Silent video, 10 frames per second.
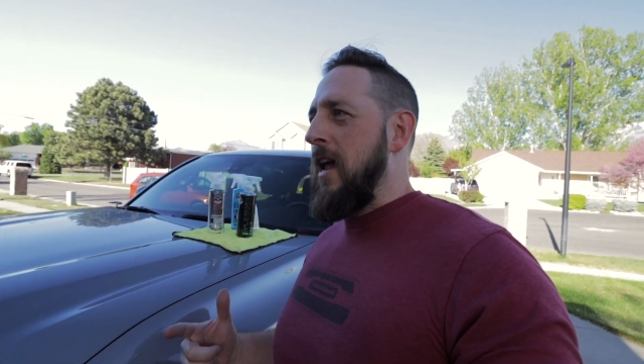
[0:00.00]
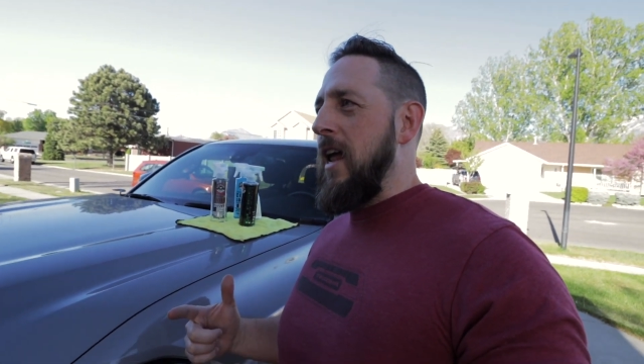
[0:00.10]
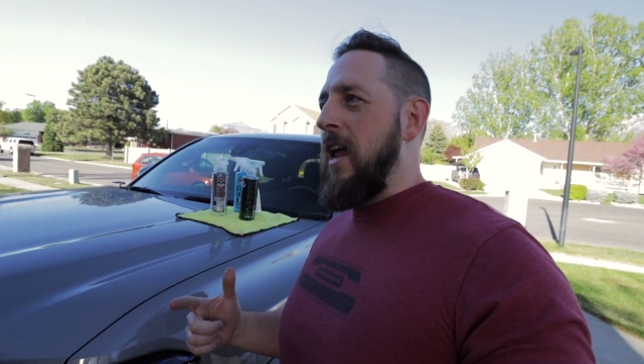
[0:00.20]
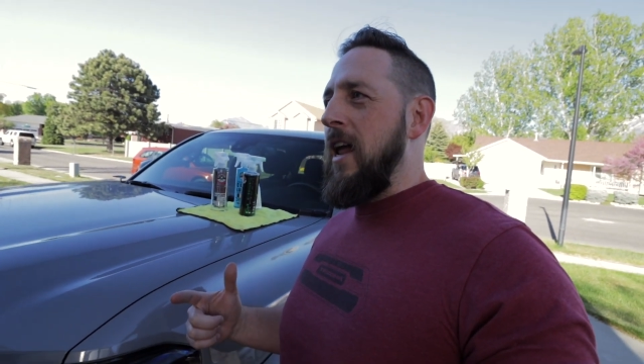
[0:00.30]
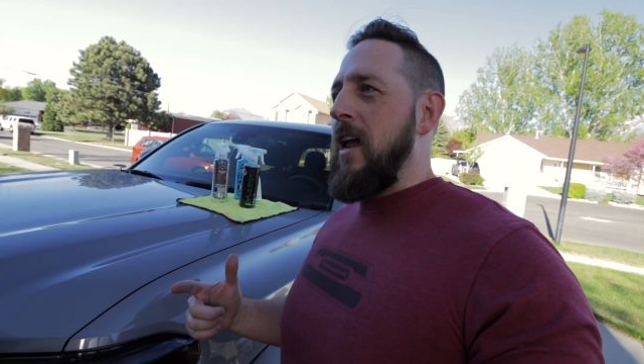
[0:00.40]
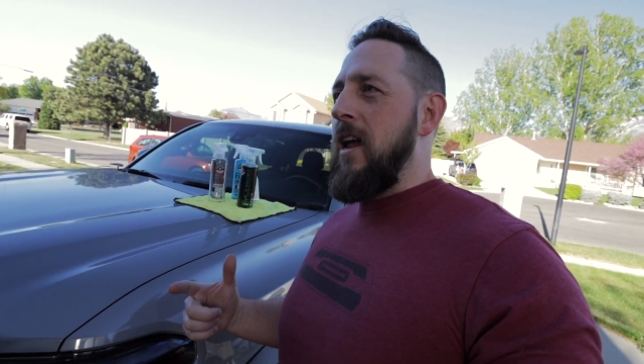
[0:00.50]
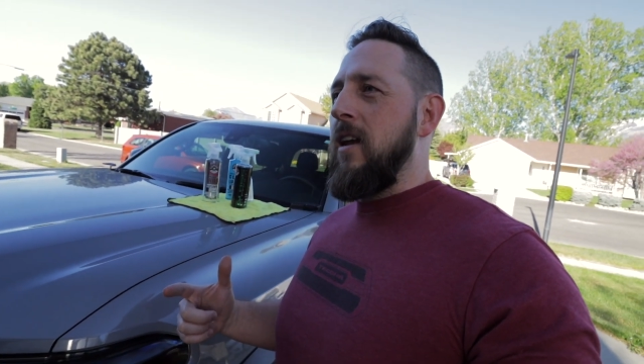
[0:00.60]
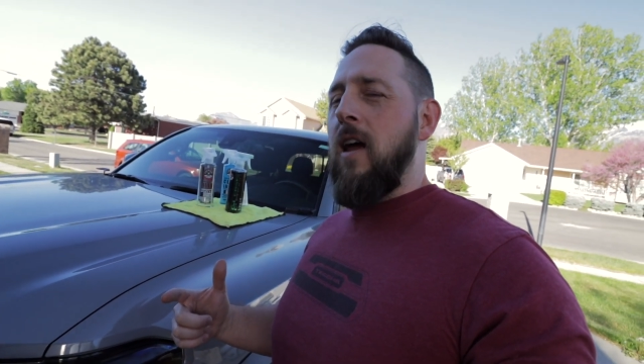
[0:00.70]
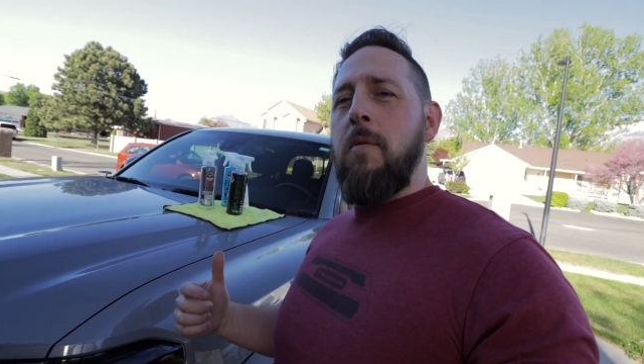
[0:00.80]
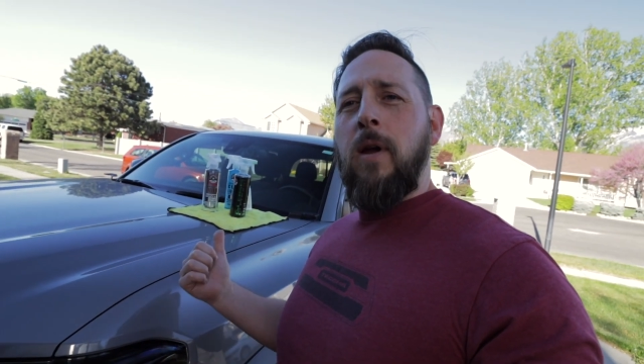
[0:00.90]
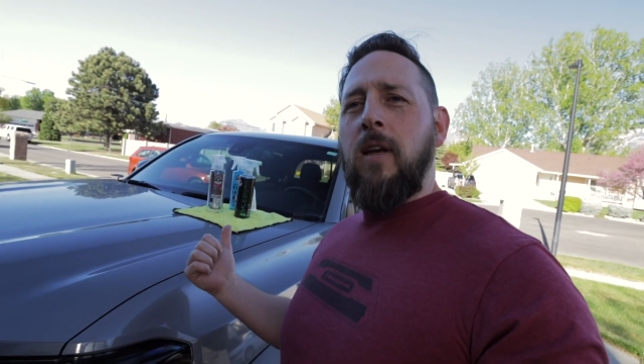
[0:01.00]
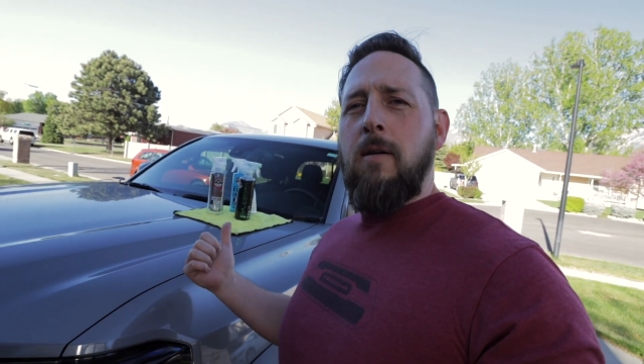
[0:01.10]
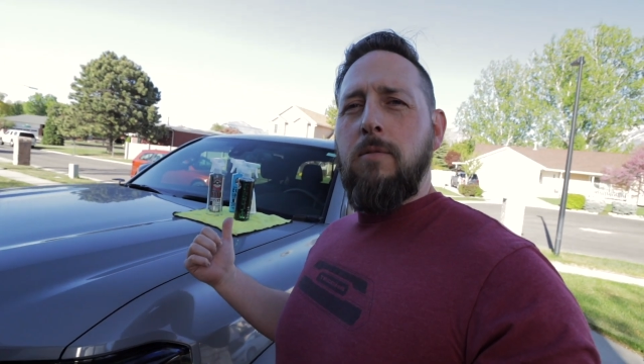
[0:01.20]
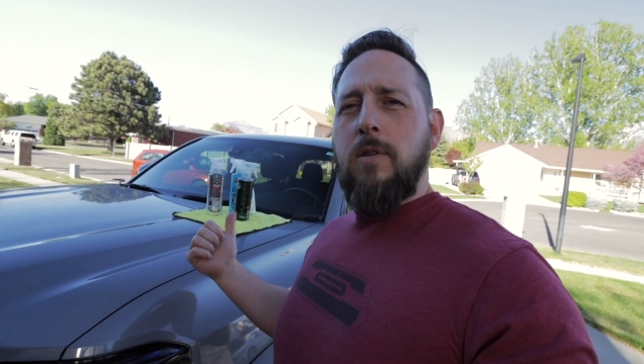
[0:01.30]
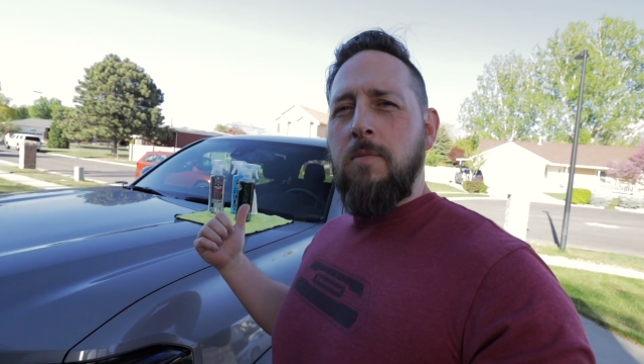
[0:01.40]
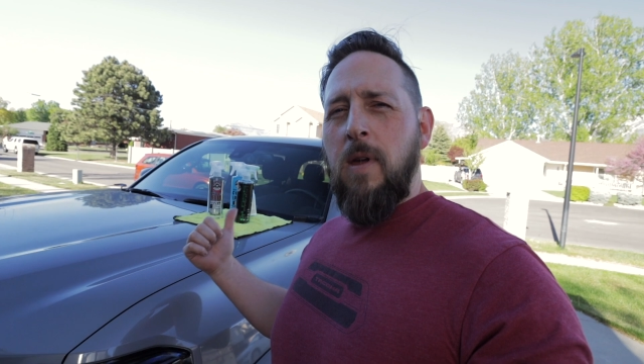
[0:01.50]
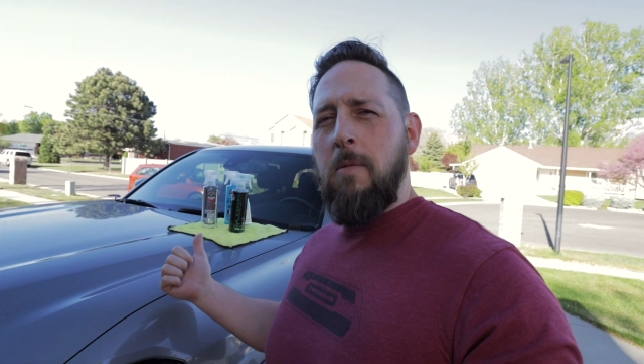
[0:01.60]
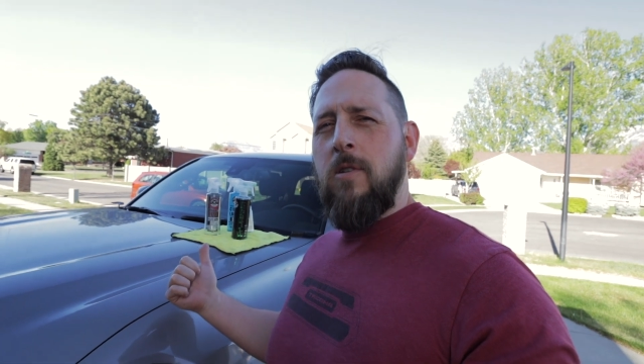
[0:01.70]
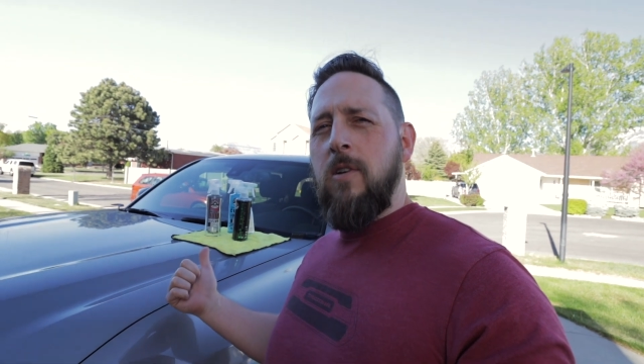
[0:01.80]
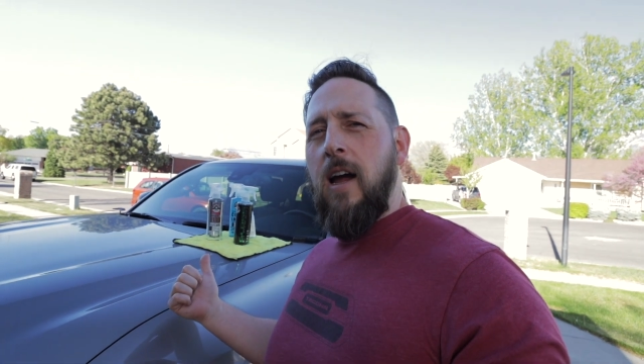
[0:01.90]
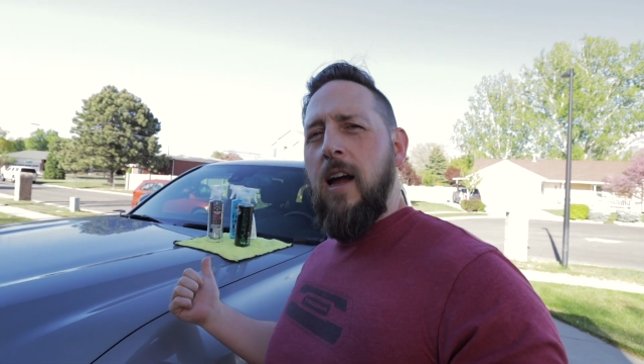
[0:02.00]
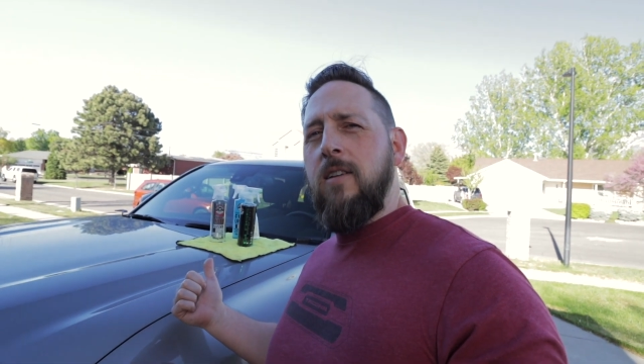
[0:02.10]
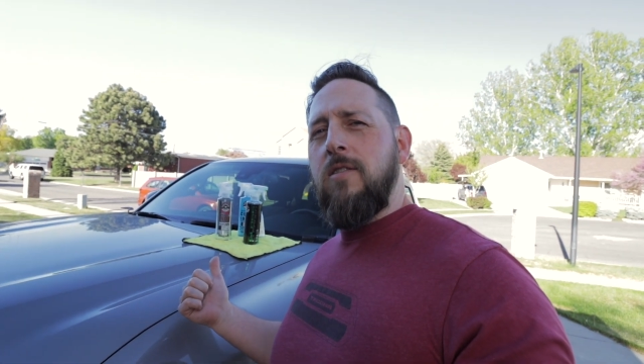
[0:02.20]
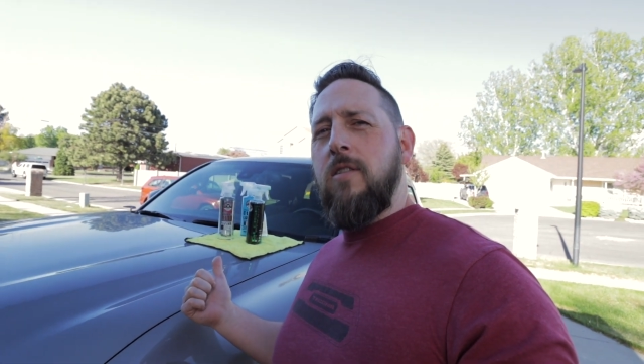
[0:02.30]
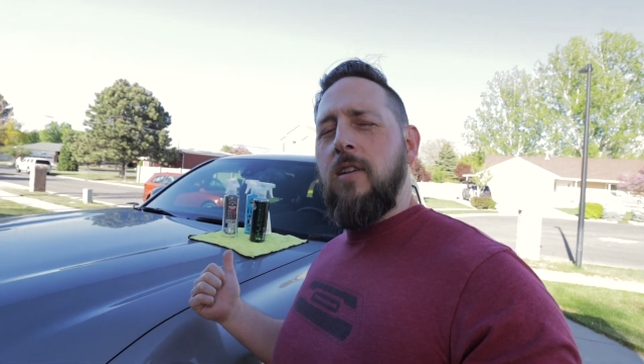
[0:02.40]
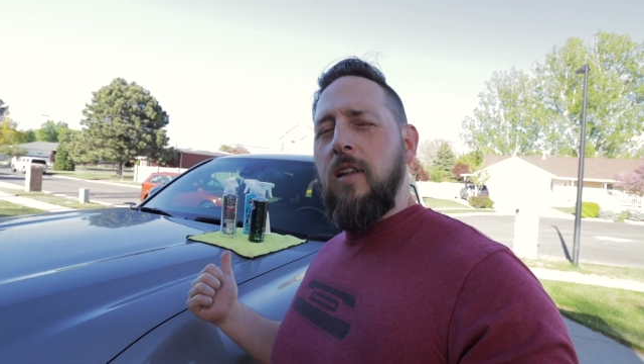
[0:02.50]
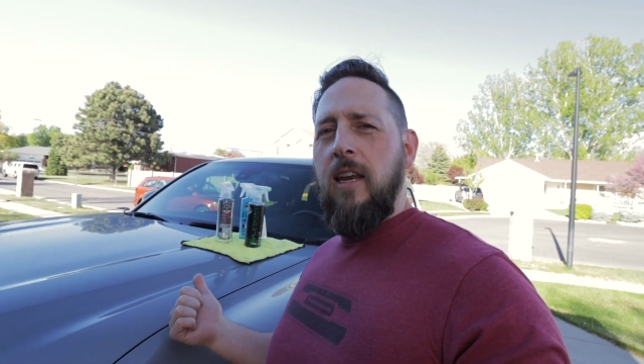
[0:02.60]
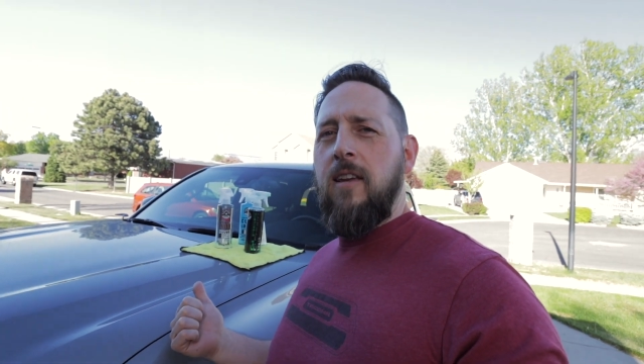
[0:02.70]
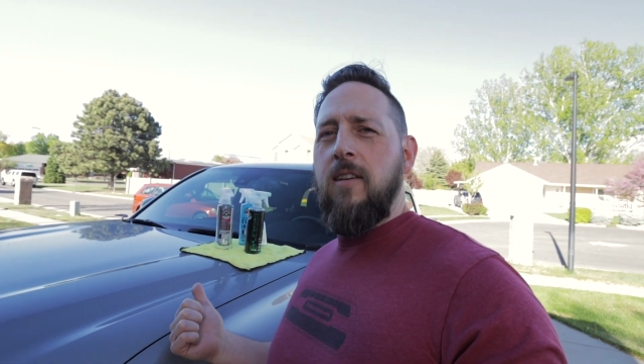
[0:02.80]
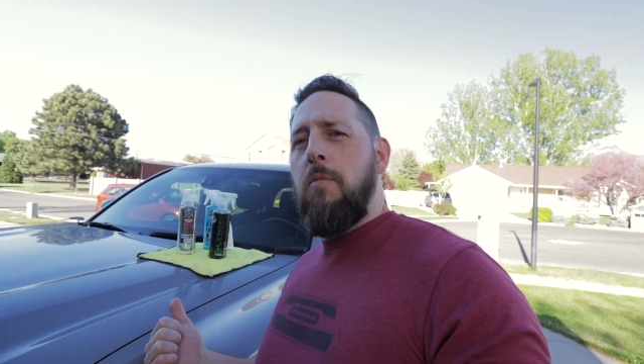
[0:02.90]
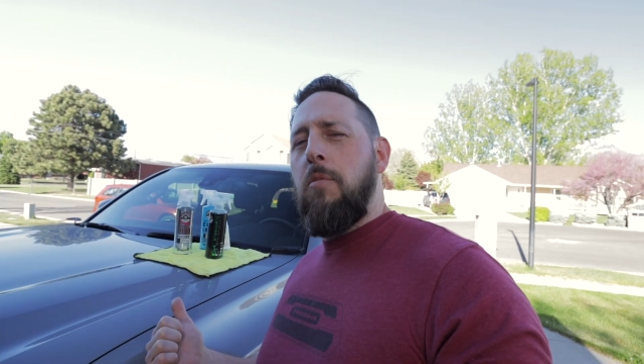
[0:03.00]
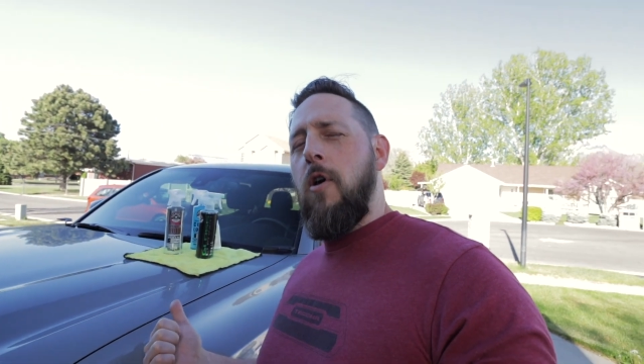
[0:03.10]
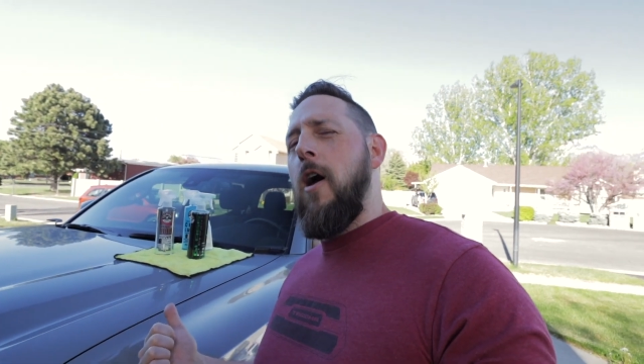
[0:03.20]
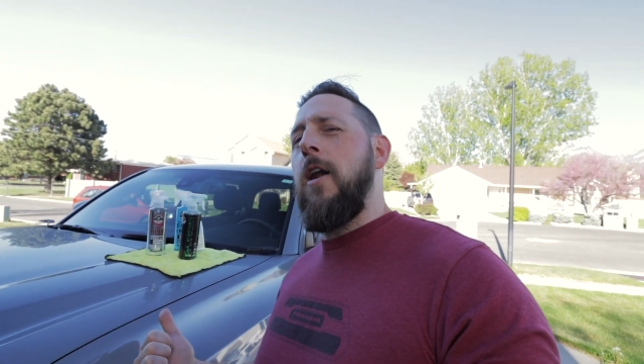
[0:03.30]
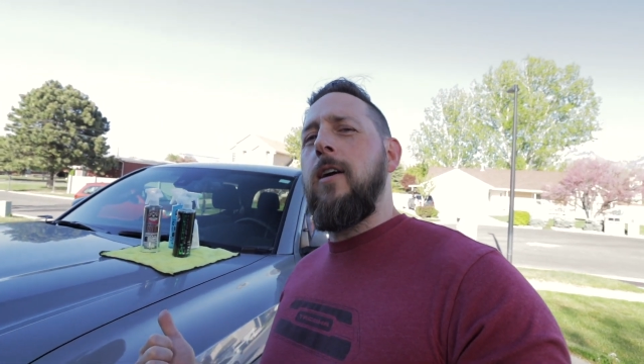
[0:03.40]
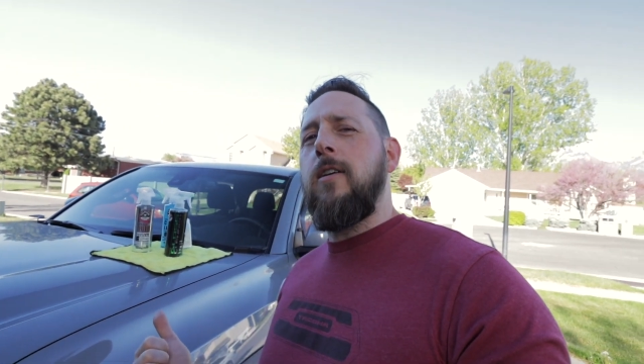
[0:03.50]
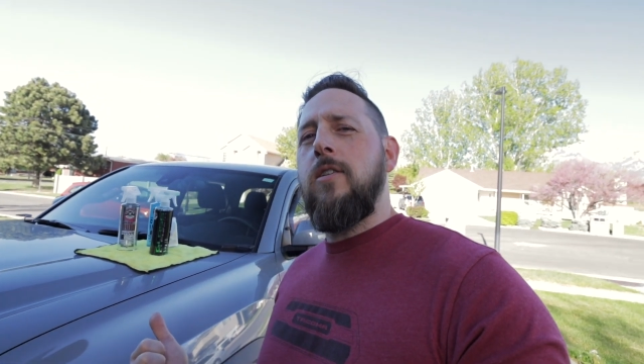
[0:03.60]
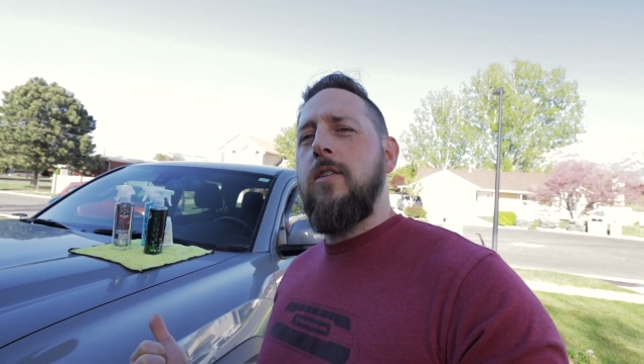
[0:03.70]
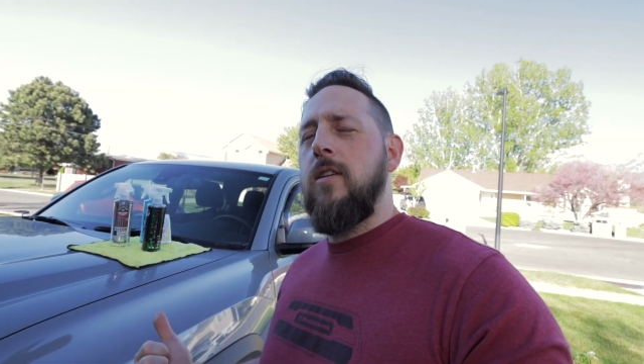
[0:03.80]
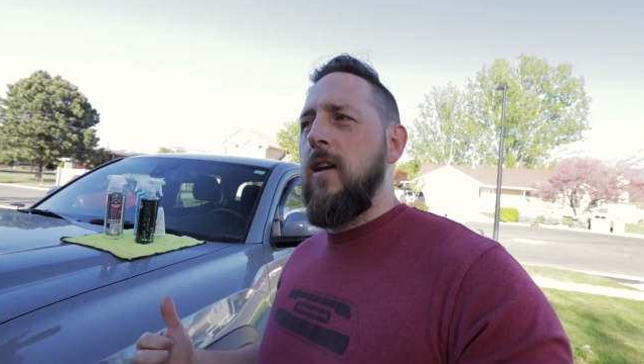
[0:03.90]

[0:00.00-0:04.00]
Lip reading: and I picked up some Chemical Guys cleaning products.